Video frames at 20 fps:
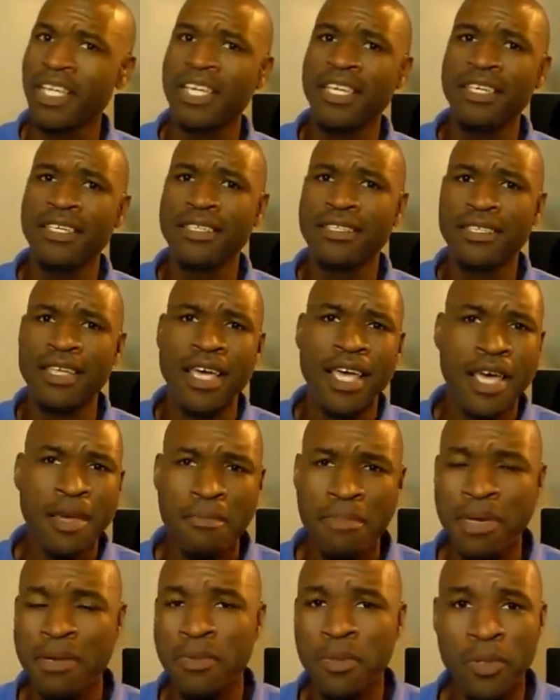is
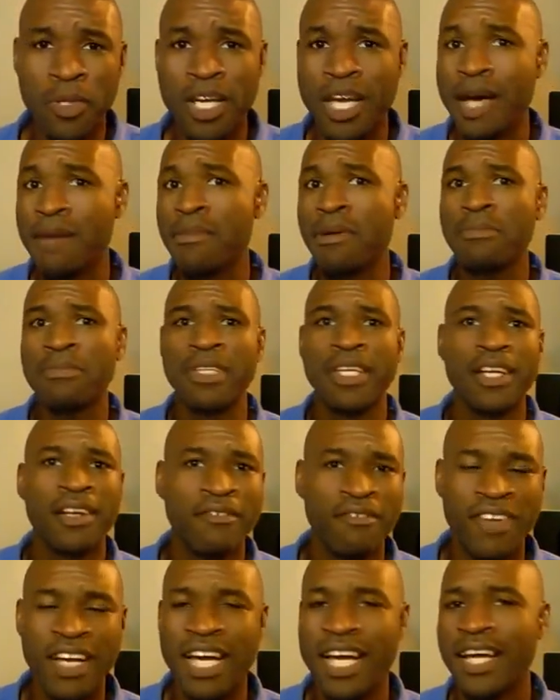people come up there
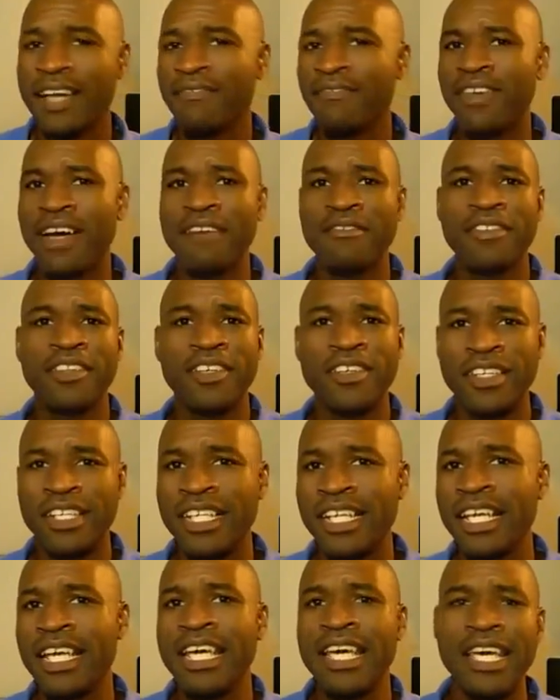
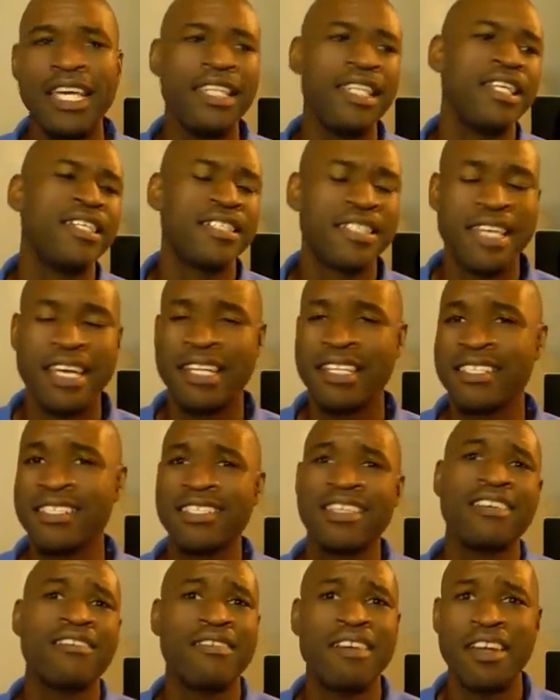5:30, and they just kind of
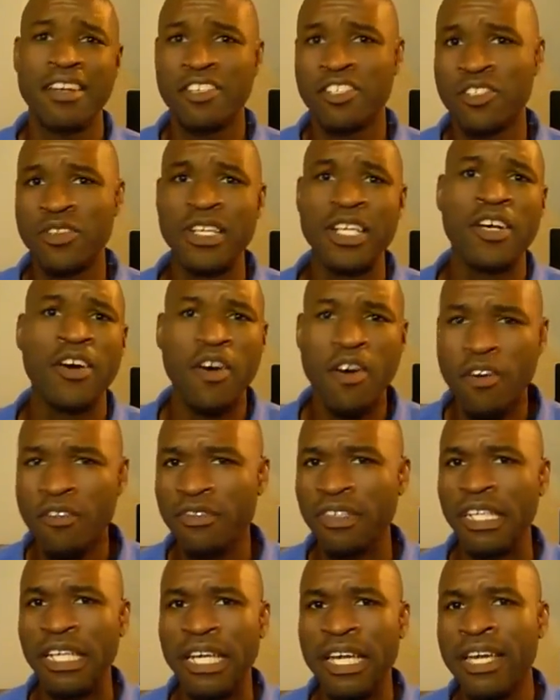sit around and drink
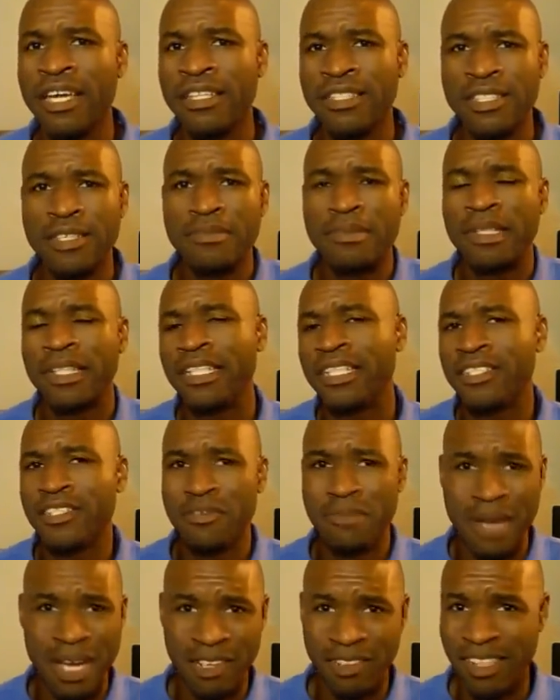coffee, typically
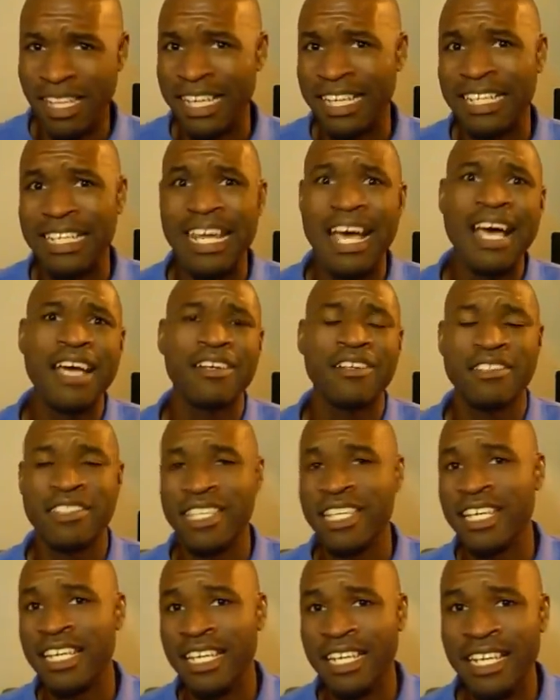to about like 9 or
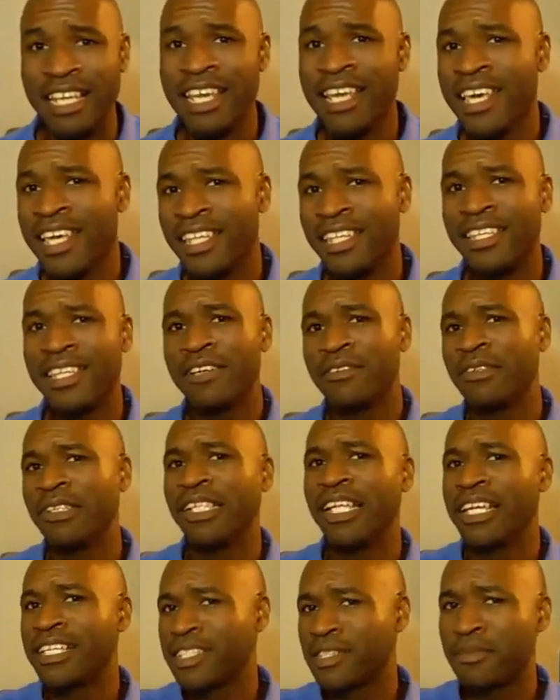10. And then they
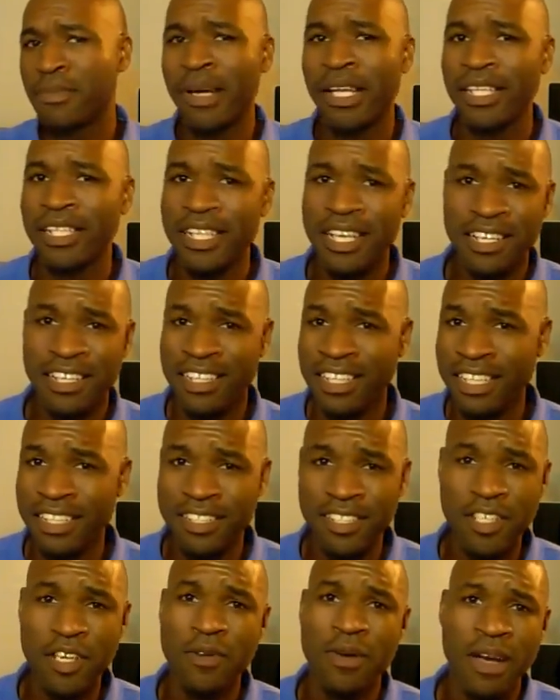realize they're probably not going to
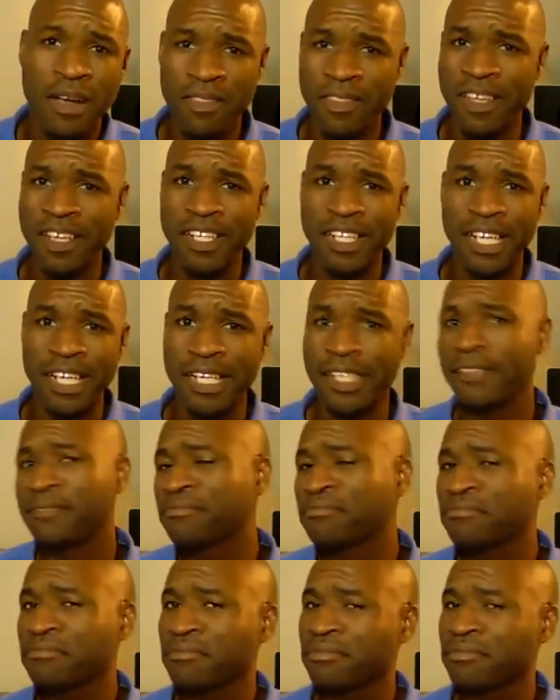get to go out that day,